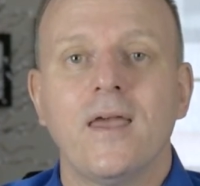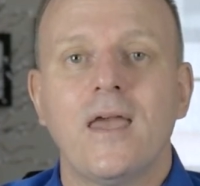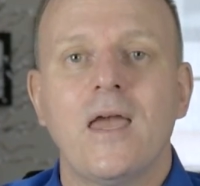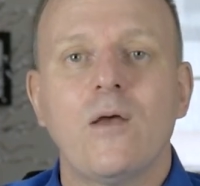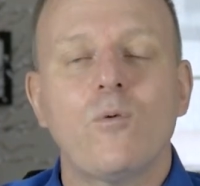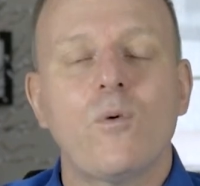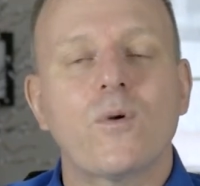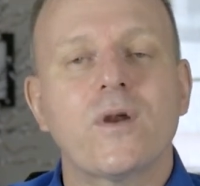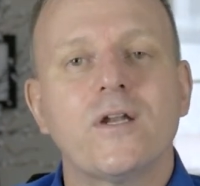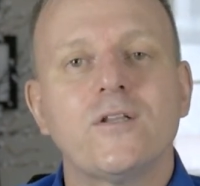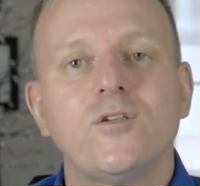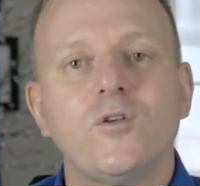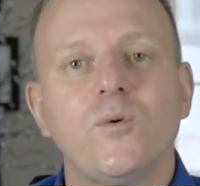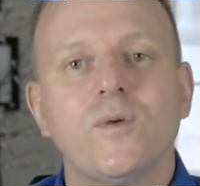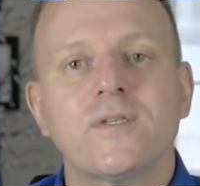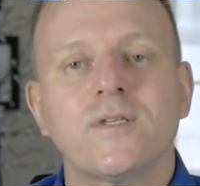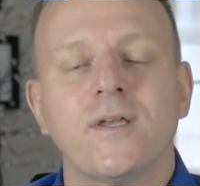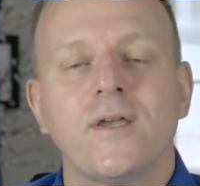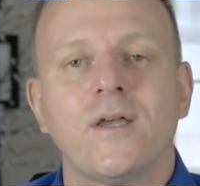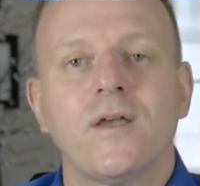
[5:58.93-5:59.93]
And what we're gonna do
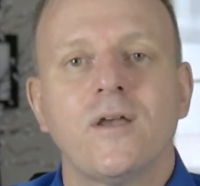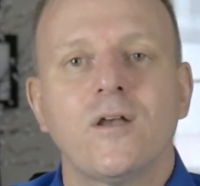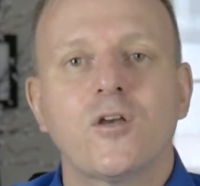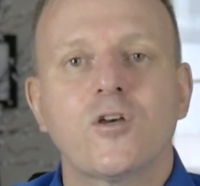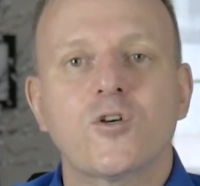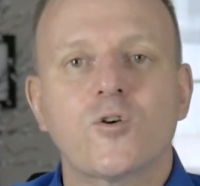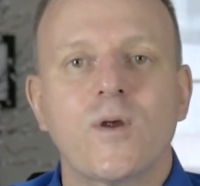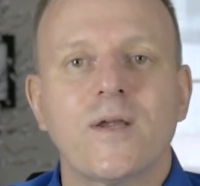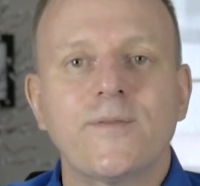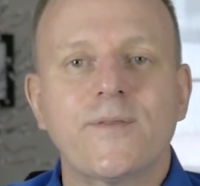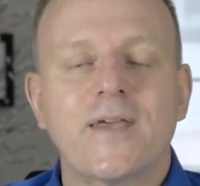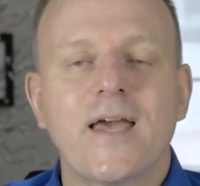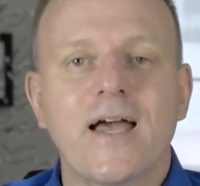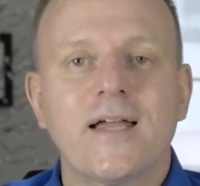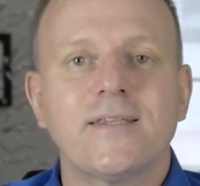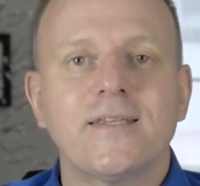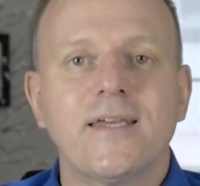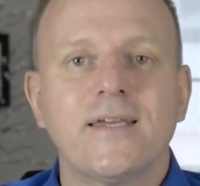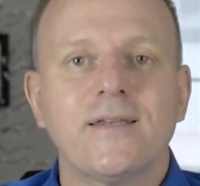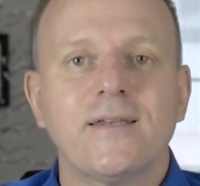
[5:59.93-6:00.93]
is create the
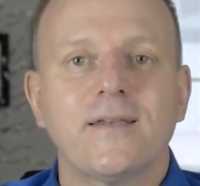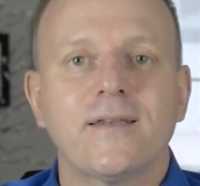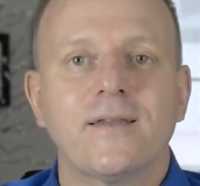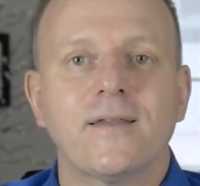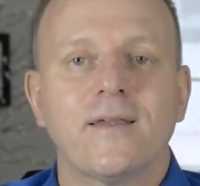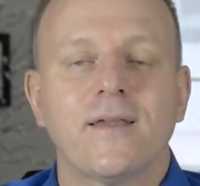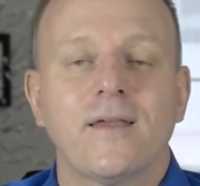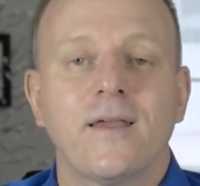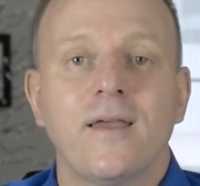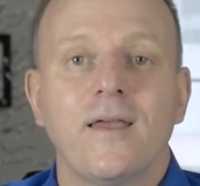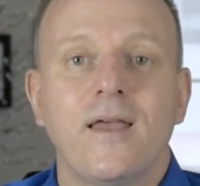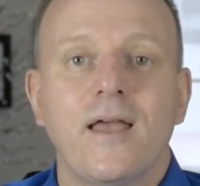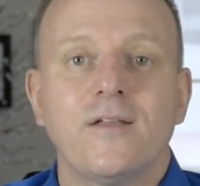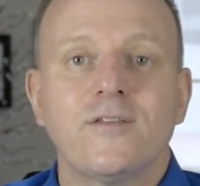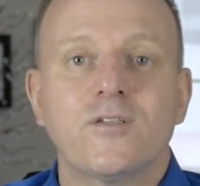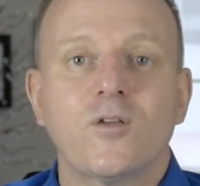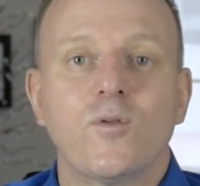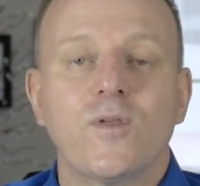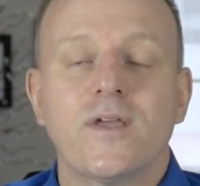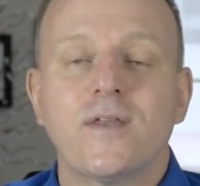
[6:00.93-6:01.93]
content, and
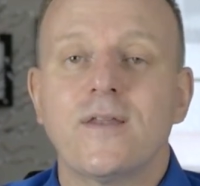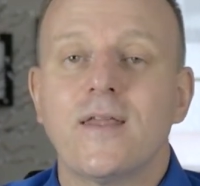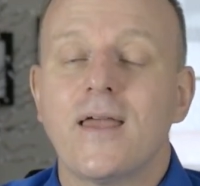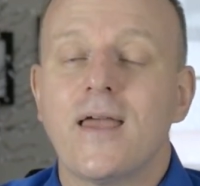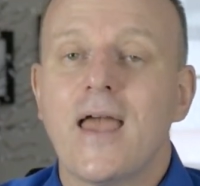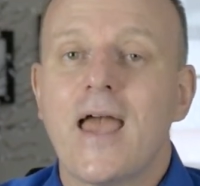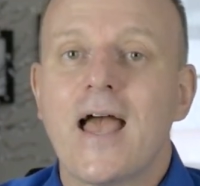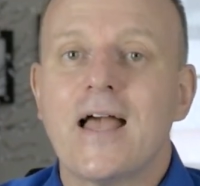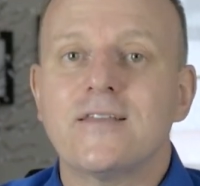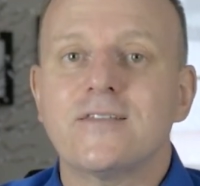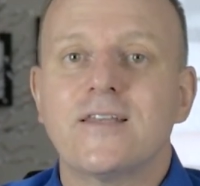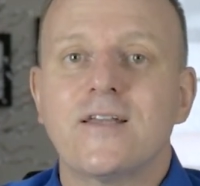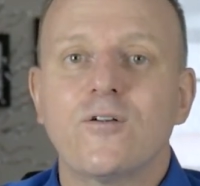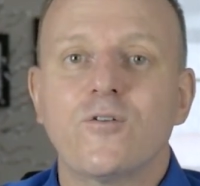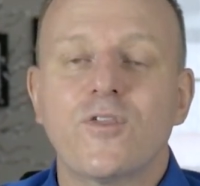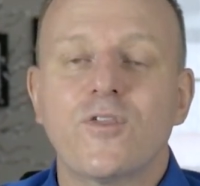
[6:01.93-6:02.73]
so that as they're